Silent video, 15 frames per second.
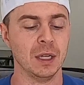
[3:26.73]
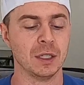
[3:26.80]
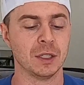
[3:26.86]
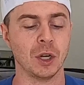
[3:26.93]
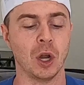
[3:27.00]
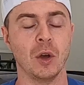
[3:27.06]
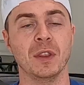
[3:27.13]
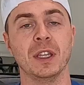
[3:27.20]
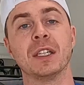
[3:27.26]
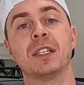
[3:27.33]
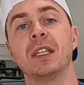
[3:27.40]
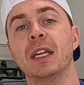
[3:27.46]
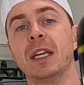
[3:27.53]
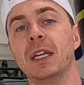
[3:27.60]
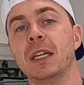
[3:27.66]
So
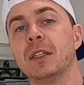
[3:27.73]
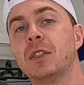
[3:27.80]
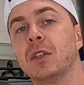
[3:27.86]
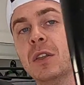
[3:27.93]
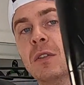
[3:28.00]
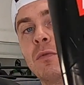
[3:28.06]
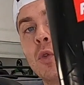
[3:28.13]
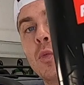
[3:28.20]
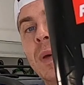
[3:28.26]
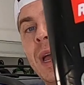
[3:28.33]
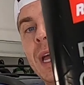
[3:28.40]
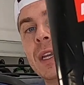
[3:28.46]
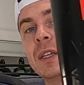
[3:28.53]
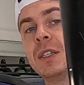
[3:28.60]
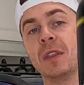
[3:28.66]
this is the
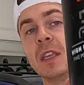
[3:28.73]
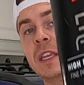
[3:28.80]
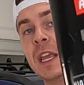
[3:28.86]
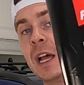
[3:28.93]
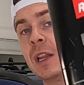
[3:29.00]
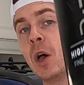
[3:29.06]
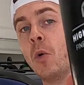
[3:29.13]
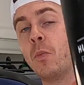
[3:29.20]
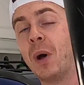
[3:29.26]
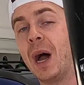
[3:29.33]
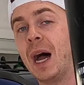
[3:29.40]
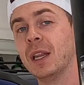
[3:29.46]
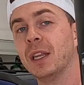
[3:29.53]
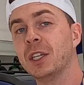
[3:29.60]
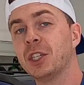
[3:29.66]
Rupes yellow
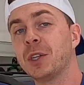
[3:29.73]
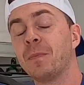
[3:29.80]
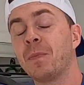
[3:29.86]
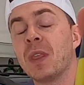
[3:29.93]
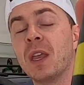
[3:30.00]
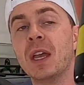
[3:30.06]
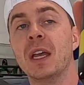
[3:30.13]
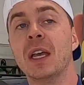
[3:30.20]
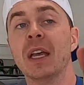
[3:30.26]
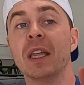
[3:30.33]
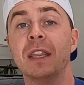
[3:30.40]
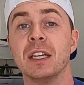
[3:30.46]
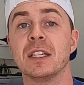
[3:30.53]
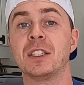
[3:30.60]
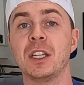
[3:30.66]
polish.
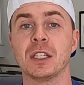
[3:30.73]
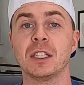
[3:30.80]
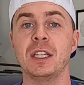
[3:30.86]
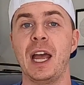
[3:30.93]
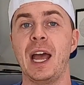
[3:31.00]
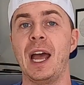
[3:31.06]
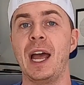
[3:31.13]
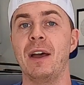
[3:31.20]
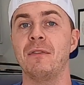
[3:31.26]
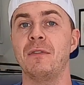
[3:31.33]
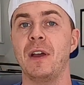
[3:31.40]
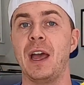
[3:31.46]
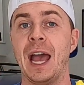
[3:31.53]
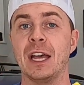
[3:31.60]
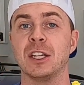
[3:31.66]
This doesn't
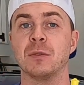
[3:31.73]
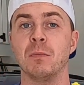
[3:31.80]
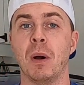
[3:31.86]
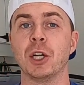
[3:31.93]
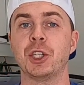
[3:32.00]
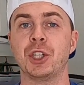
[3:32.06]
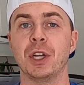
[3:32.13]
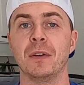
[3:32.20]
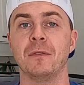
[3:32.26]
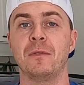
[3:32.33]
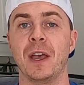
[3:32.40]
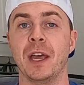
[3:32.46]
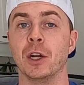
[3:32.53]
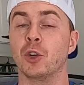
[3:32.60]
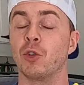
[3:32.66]
have as much
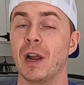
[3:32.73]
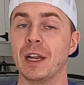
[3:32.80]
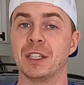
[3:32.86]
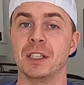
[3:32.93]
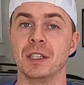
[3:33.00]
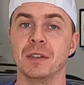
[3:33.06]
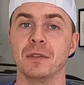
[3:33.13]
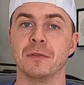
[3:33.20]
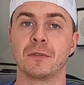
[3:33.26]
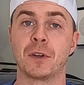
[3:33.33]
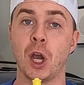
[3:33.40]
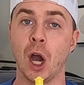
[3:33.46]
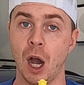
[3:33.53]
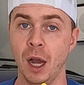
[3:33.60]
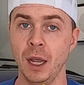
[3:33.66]
of an aggressive
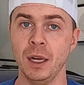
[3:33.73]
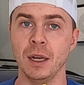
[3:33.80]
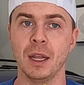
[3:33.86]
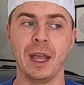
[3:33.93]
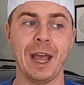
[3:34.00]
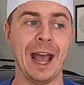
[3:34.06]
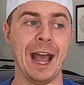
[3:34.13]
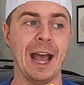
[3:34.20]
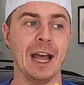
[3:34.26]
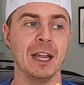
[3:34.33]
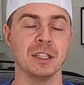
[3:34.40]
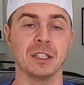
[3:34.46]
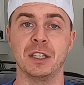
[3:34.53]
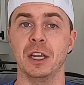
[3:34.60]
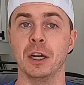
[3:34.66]
cut
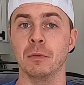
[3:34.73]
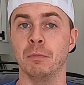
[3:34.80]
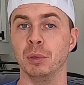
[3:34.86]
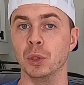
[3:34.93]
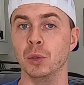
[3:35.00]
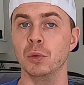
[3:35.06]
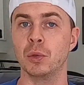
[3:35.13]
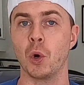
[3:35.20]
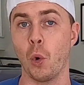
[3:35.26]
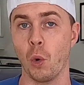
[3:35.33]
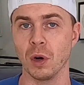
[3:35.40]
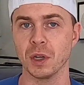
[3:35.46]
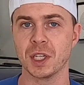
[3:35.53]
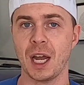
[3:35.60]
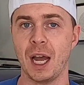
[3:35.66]
as their blue
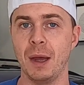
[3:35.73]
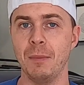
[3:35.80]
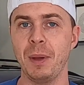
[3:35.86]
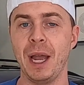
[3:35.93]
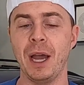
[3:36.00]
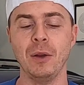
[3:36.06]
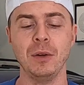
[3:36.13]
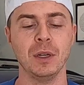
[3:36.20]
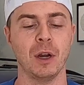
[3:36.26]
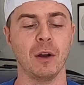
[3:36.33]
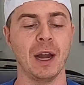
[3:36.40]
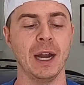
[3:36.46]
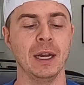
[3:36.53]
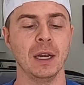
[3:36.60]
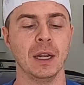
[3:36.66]
coarse compound, all
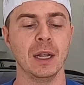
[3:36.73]
right?